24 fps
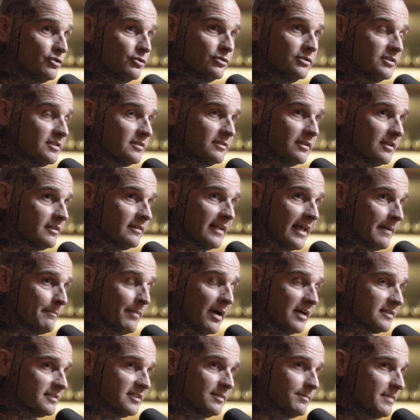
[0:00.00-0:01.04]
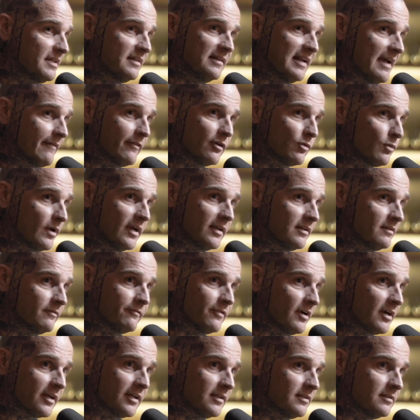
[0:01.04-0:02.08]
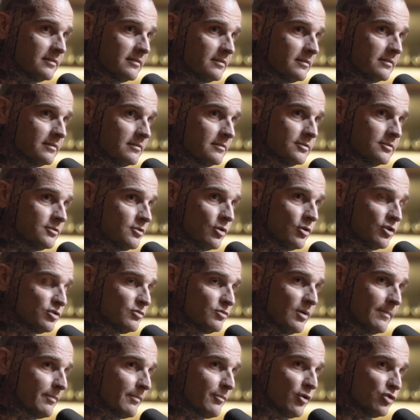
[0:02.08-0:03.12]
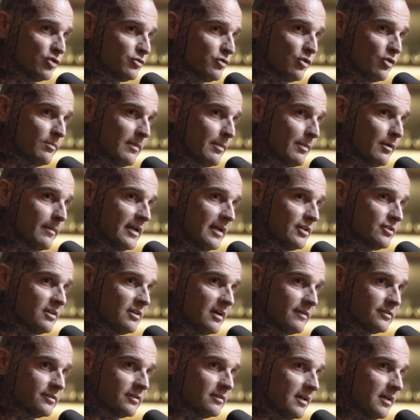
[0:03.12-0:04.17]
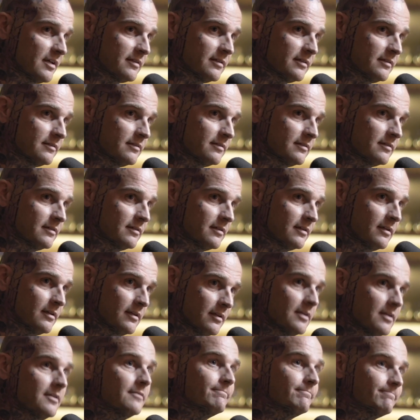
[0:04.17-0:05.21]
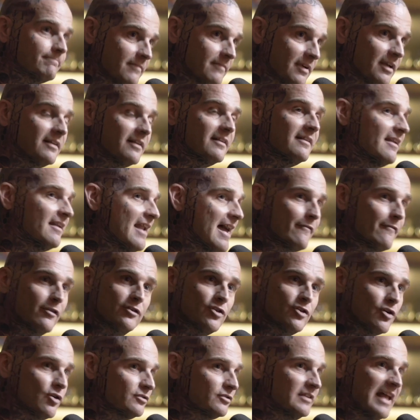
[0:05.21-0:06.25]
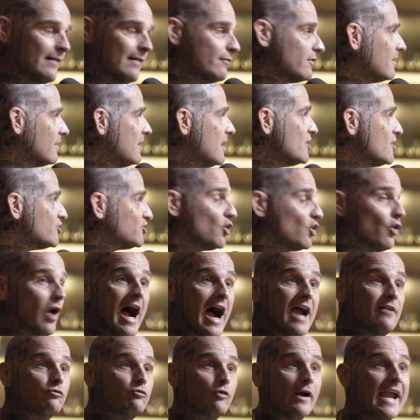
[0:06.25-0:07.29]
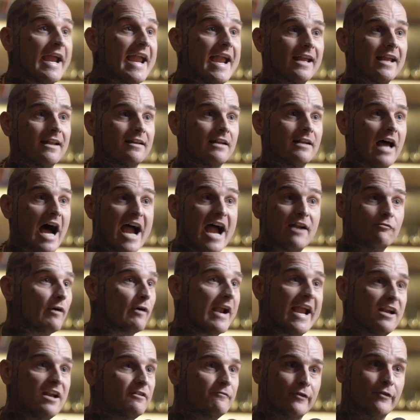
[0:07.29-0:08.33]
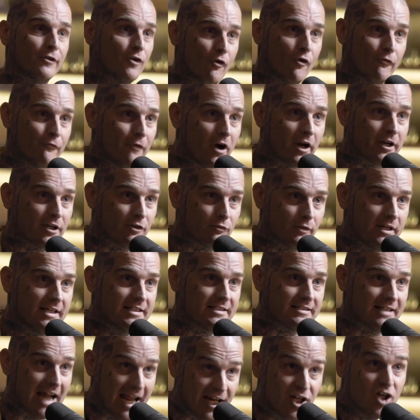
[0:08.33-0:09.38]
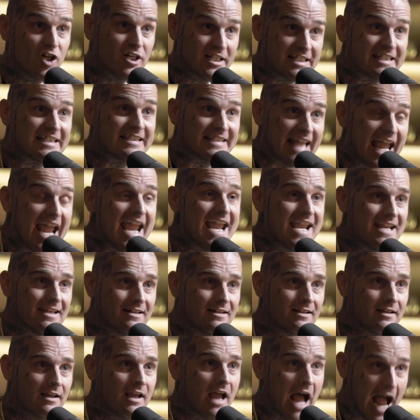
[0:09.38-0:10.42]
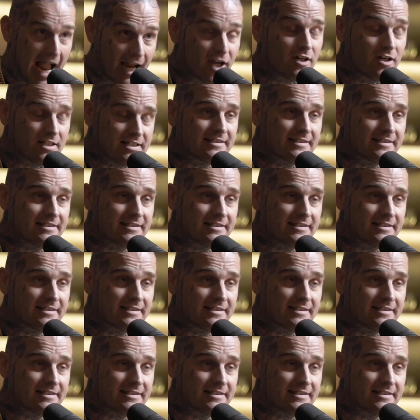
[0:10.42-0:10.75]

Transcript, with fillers: dudes that busted me never went and fucking told them told, told my probation officer nothing. Really? Never told never. So yeah, I, ran. I, ran for no fucking reason. I could have oh. stayed. I